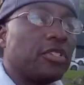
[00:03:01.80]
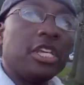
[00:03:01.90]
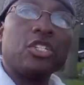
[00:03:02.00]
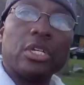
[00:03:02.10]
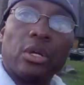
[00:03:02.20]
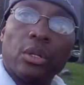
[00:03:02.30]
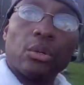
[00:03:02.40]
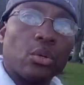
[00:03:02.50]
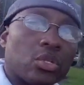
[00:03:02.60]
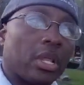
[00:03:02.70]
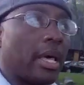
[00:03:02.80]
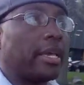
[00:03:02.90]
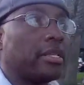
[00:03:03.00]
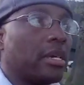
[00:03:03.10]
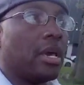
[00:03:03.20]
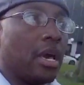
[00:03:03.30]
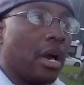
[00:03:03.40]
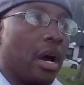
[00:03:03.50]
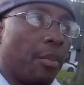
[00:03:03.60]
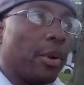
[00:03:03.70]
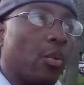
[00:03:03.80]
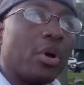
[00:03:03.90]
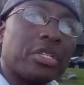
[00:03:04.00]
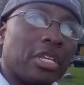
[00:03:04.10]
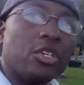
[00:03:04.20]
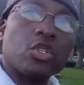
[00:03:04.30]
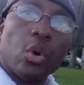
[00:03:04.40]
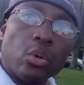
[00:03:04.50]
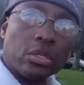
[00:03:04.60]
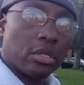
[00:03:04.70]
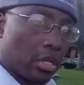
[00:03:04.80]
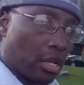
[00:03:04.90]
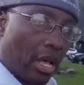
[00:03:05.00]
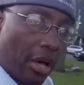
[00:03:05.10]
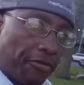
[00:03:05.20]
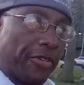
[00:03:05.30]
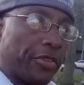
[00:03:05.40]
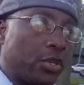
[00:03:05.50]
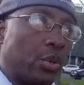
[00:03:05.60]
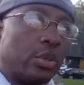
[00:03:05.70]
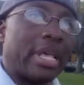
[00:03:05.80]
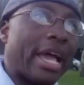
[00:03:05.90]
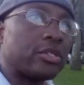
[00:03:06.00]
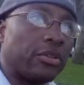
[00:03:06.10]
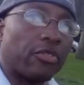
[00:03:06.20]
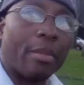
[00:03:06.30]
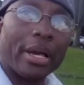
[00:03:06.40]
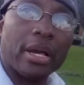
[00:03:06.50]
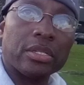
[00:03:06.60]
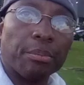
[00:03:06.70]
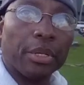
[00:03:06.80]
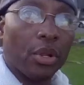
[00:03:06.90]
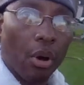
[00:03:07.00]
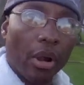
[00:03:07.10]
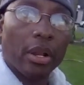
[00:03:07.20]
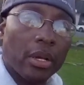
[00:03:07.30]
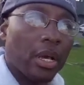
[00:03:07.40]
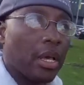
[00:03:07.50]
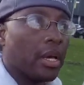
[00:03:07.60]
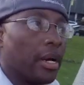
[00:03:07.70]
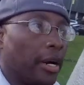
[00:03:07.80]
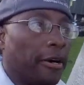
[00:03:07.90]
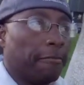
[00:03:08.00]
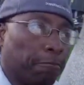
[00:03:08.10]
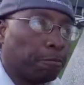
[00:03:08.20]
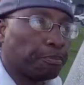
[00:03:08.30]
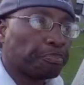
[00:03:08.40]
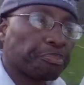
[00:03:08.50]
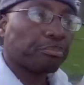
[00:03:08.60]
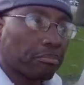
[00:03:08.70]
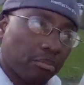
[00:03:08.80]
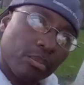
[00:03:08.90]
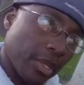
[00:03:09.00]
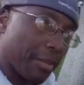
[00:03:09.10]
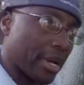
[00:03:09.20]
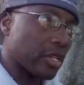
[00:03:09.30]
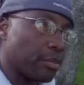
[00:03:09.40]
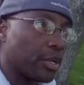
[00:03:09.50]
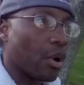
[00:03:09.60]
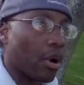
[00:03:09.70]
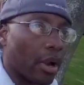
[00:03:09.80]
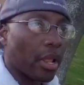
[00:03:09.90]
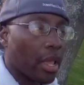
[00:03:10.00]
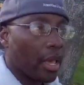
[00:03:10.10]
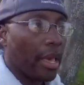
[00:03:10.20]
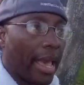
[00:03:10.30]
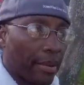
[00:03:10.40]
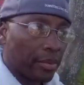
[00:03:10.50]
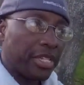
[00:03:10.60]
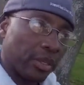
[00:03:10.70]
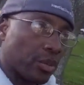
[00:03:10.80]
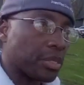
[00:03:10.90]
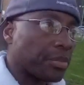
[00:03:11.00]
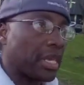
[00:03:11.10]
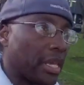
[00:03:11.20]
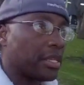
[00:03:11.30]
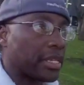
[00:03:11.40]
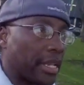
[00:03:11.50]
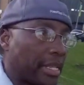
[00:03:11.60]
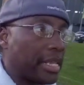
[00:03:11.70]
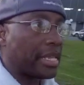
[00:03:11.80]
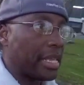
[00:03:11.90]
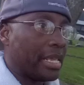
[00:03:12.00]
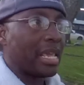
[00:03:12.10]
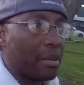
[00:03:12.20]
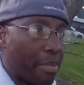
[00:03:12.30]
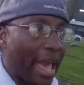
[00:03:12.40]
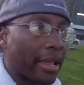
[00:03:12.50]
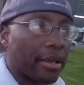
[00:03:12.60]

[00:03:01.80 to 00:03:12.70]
teaching along those lines, but it wasn't East Coast 52. It was actually from my cousin Badar. My cousin Badar had been dealing with some things, and he came back